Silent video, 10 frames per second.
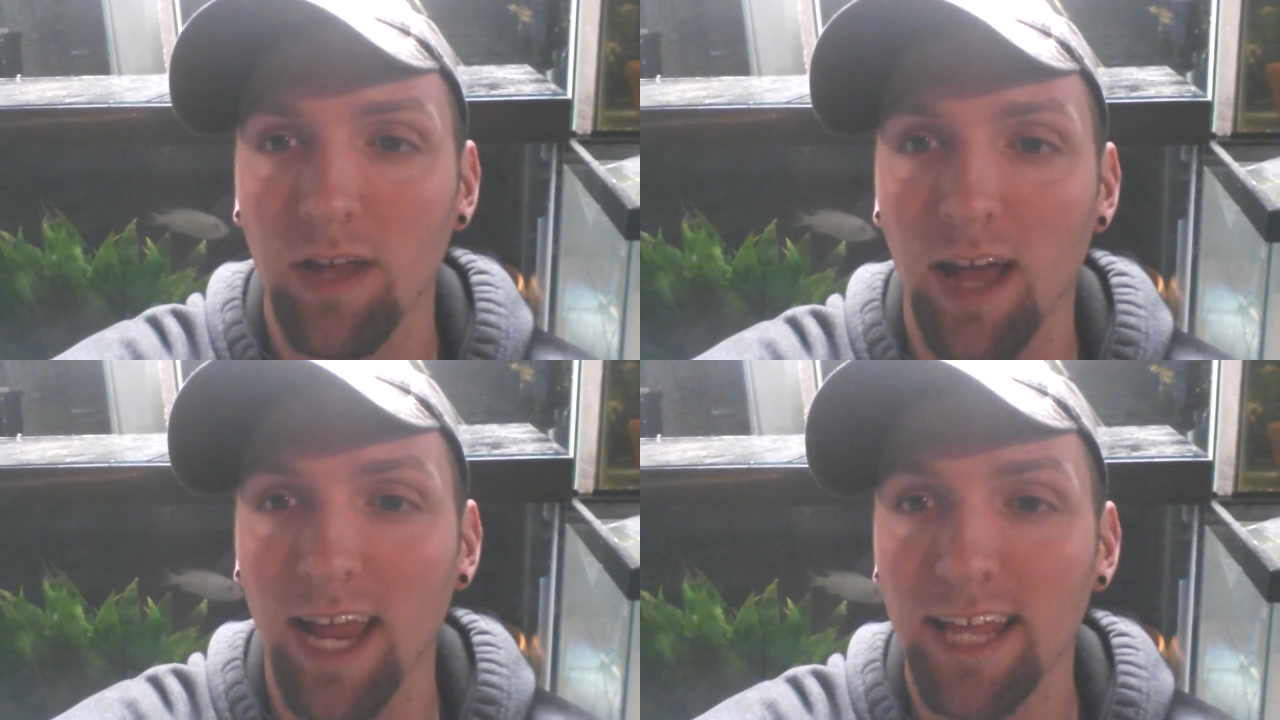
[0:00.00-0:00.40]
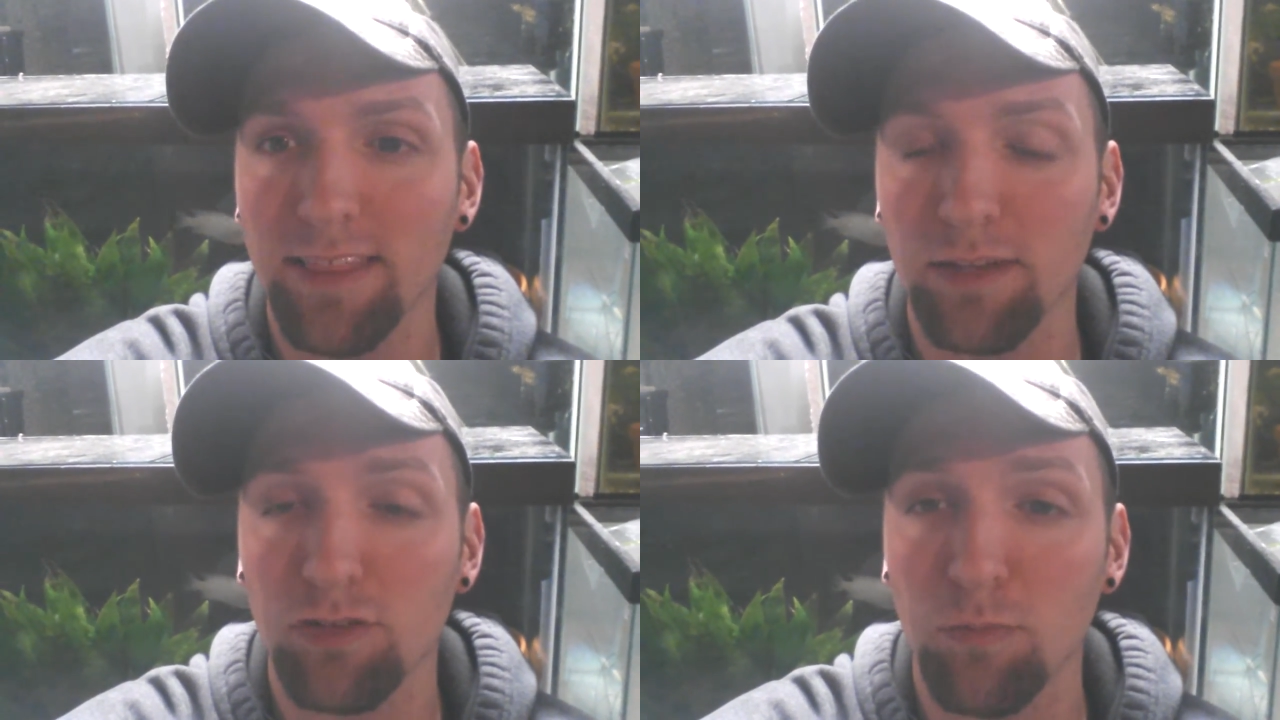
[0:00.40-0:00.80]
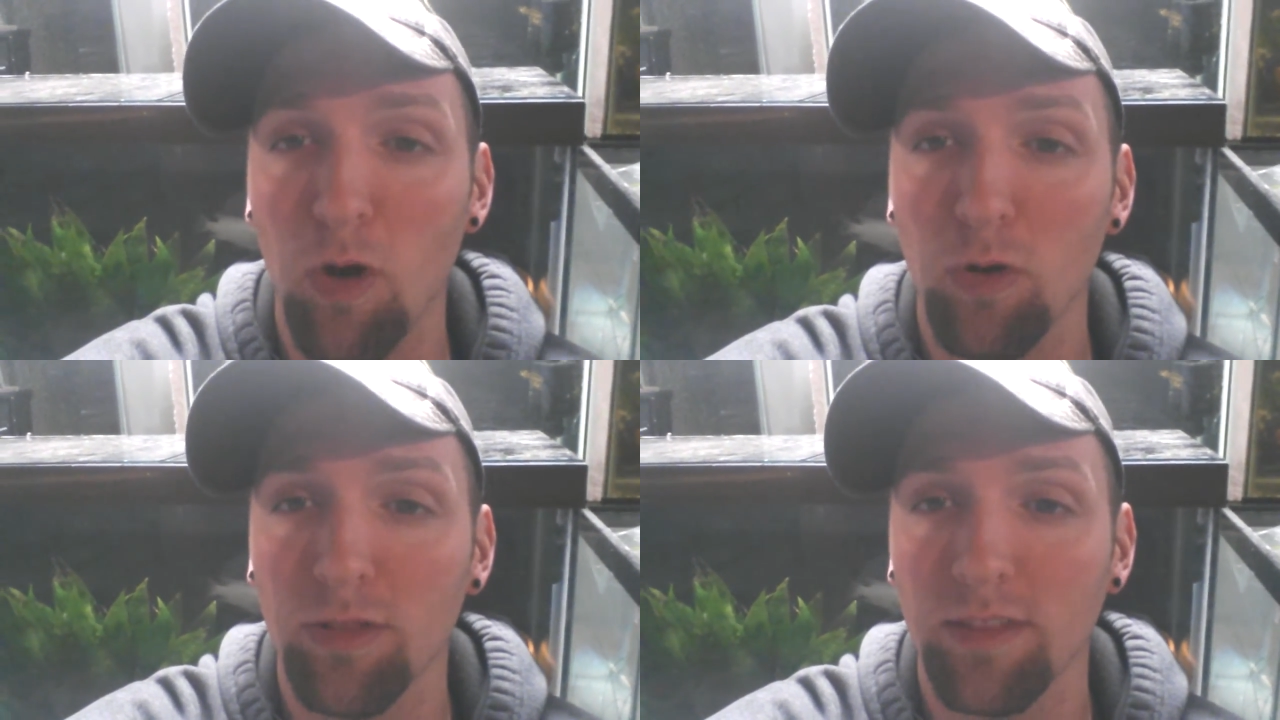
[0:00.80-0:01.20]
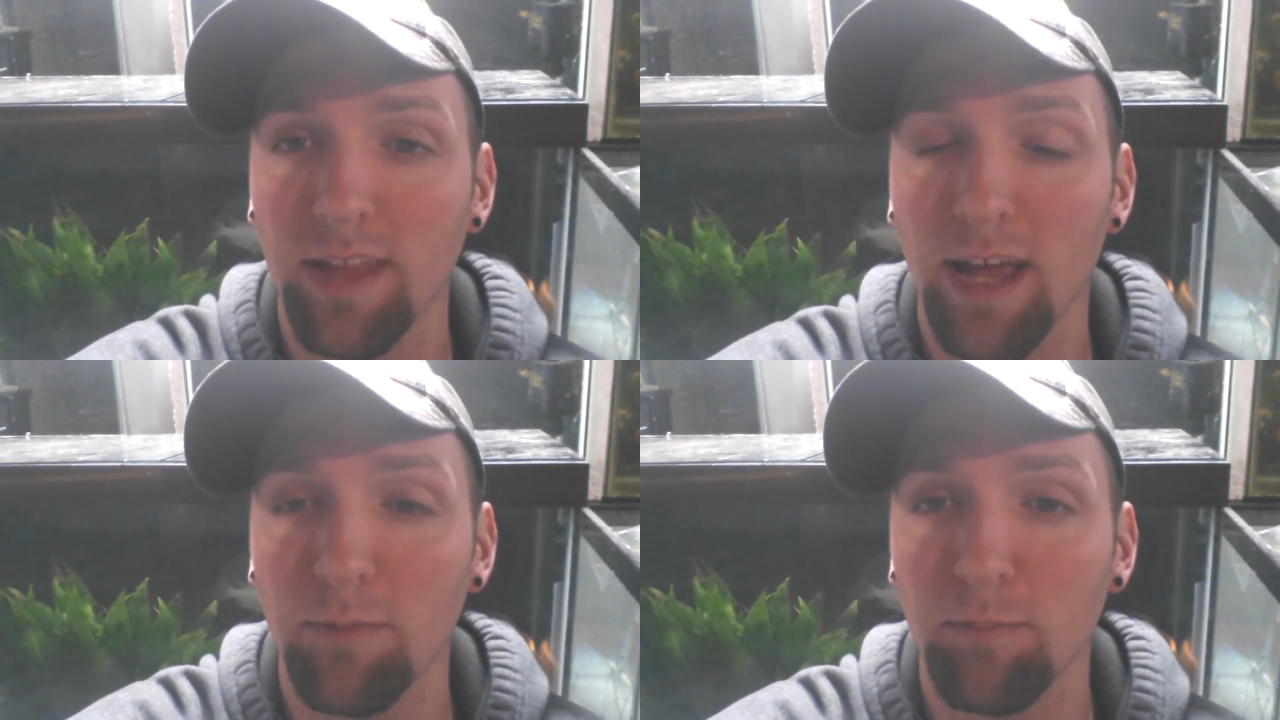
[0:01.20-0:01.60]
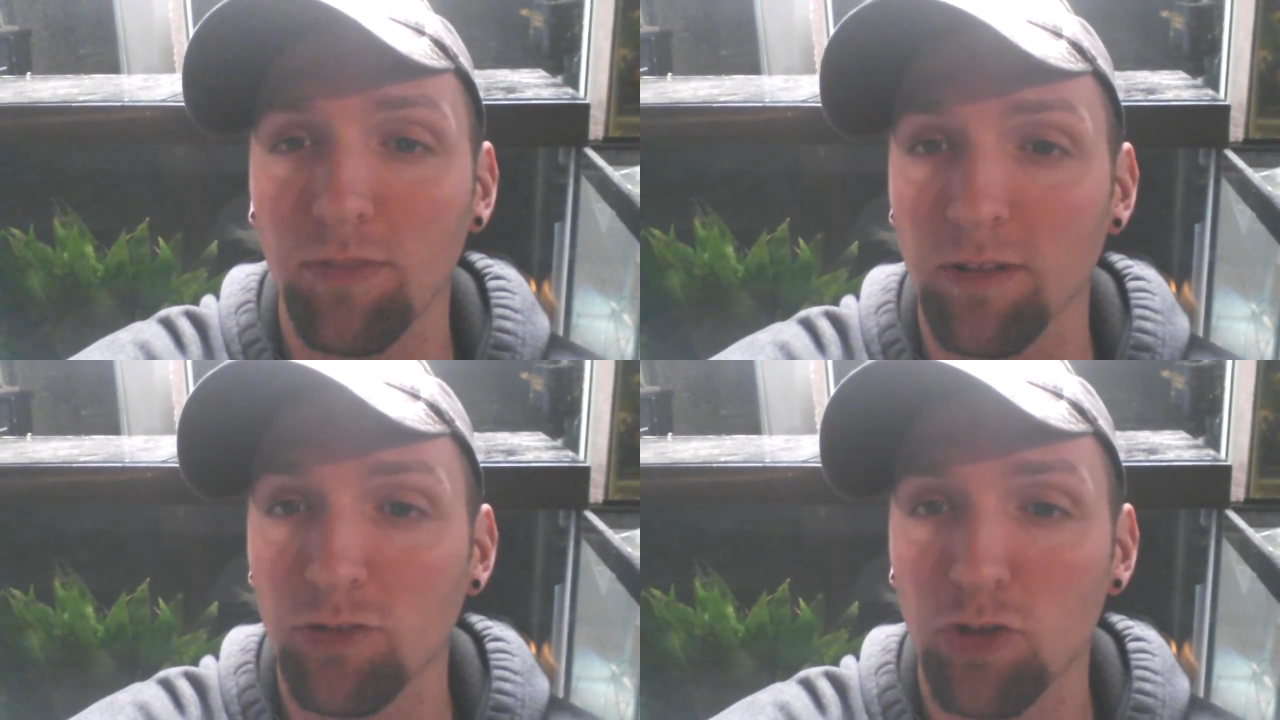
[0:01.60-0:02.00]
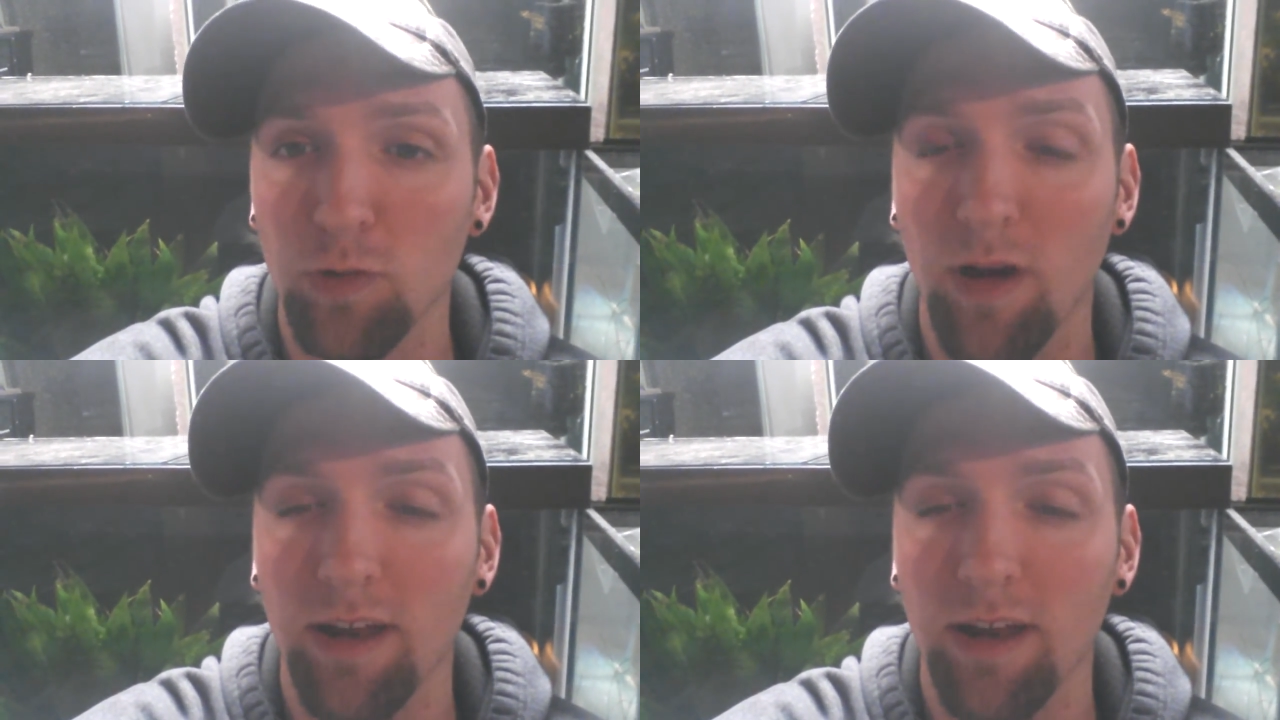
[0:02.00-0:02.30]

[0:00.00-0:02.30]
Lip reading: Anything smaller than them, they'll chew